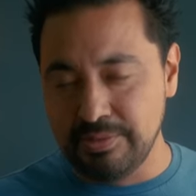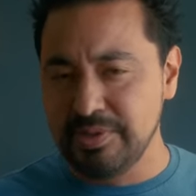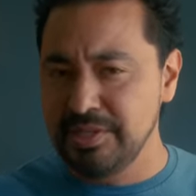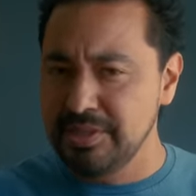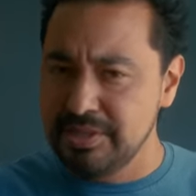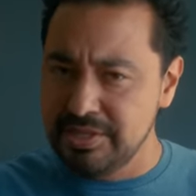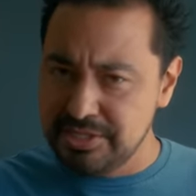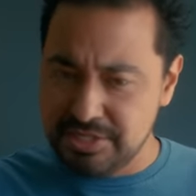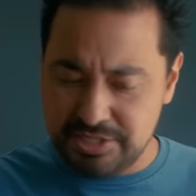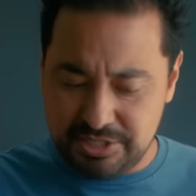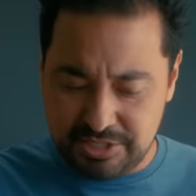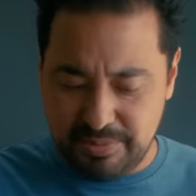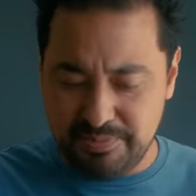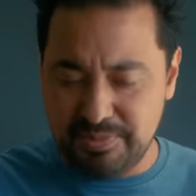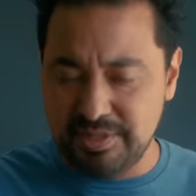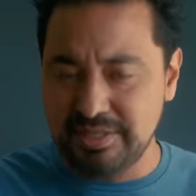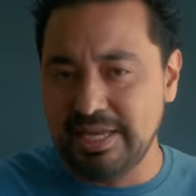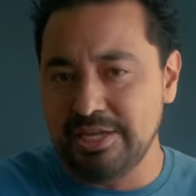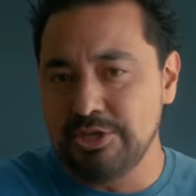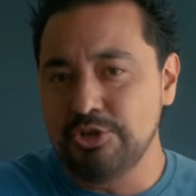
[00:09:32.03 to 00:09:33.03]
I mean, this is
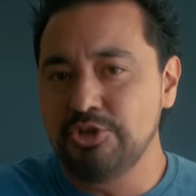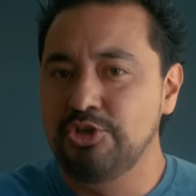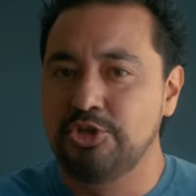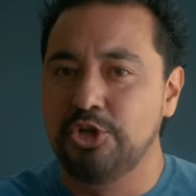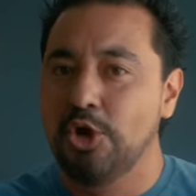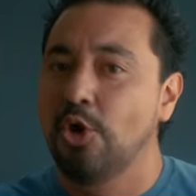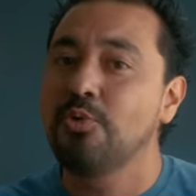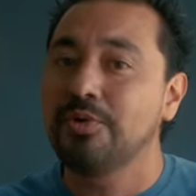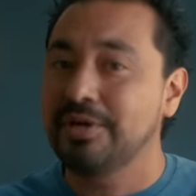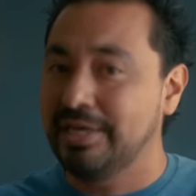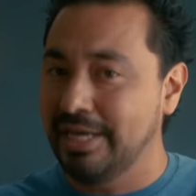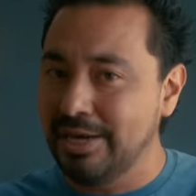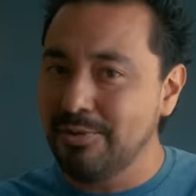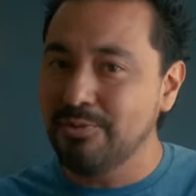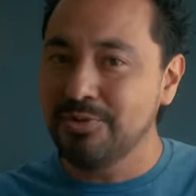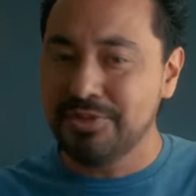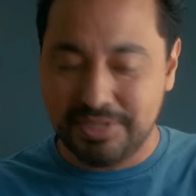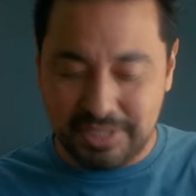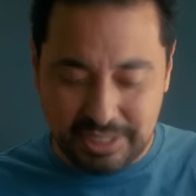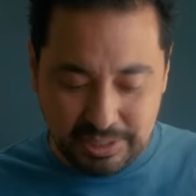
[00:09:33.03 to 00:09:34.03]
something that you don't get
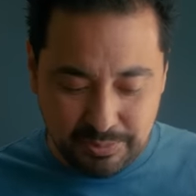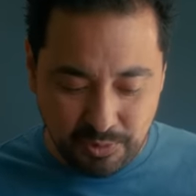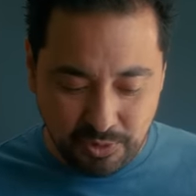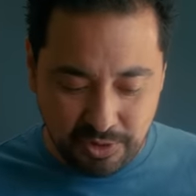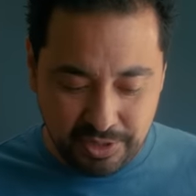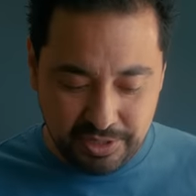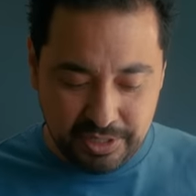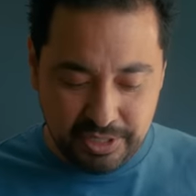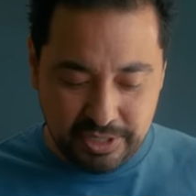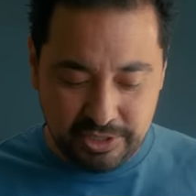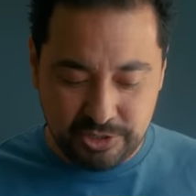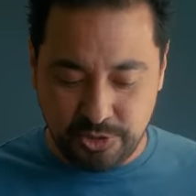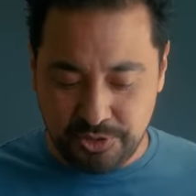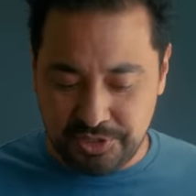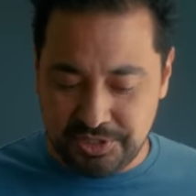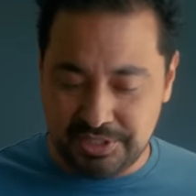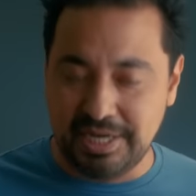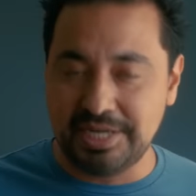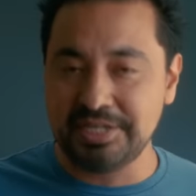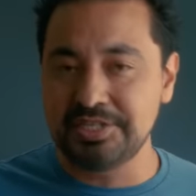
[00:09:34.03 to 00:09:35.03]
with a keyboard, so
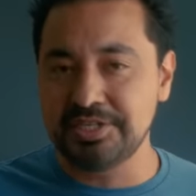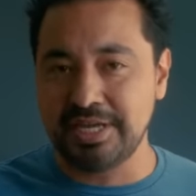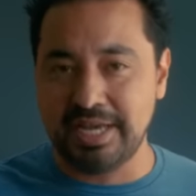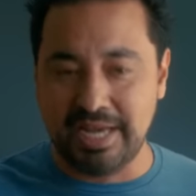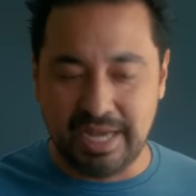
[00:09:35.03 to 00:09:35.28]
it's nice to